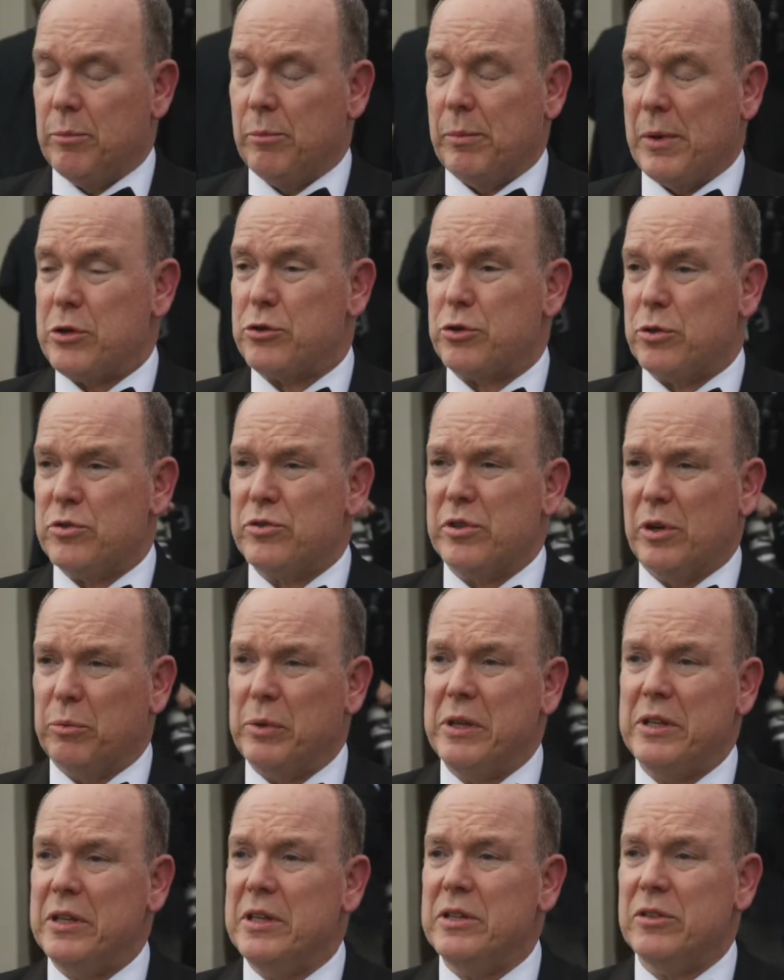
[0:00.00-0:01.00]
measures that
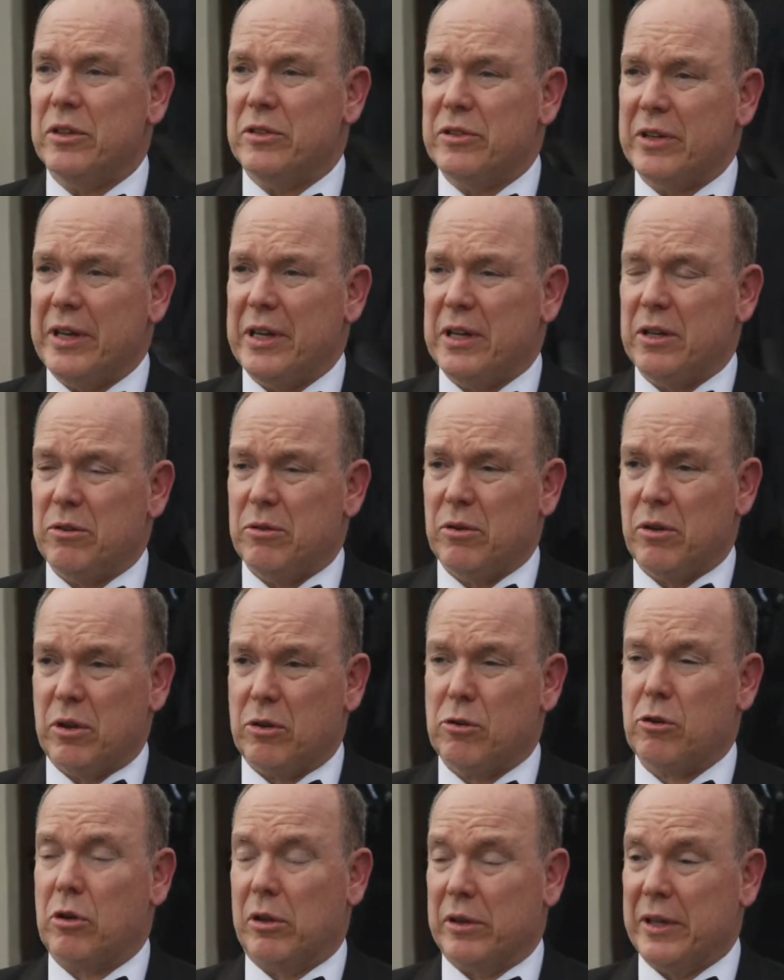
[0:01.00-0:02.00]
we need to take
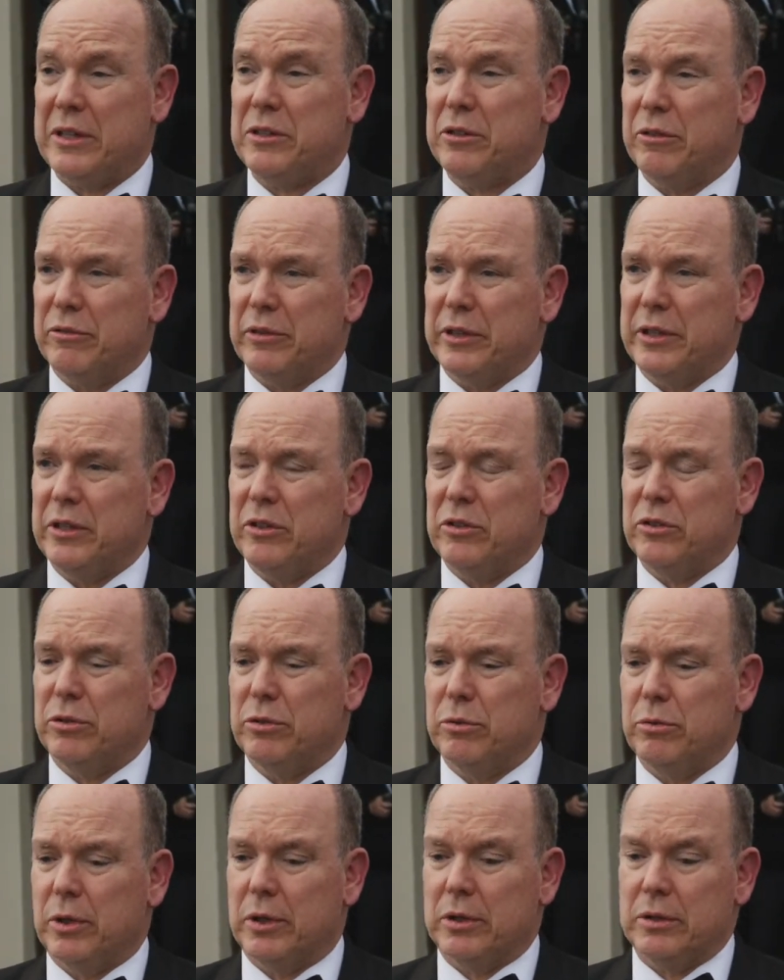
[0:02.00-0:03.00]
collectively
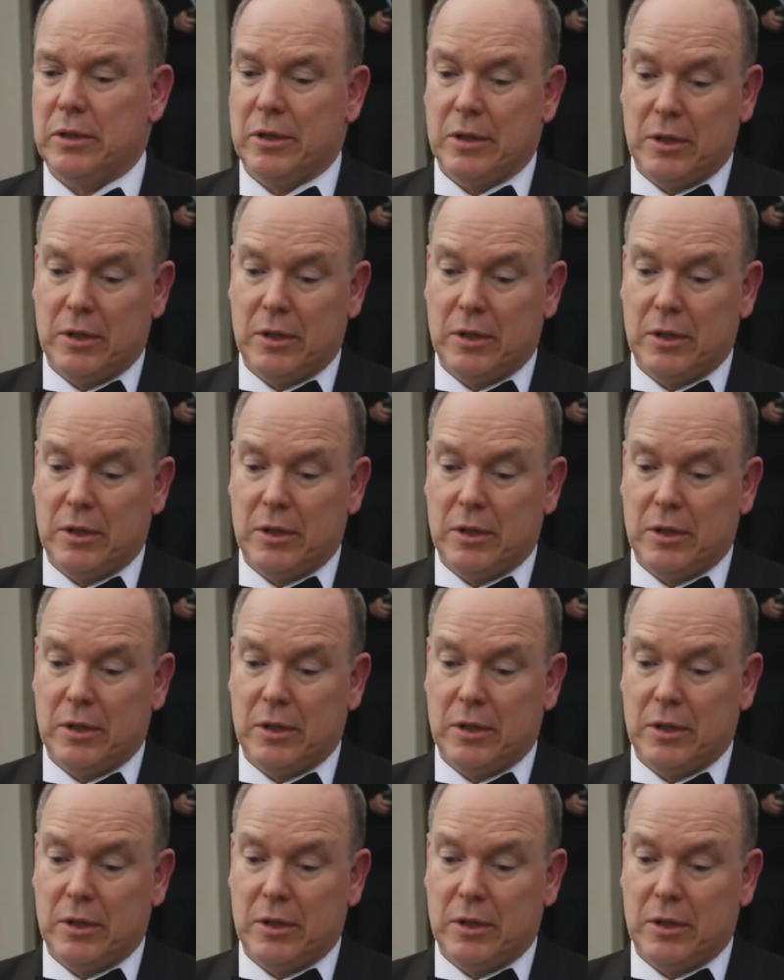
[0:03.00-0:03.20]
to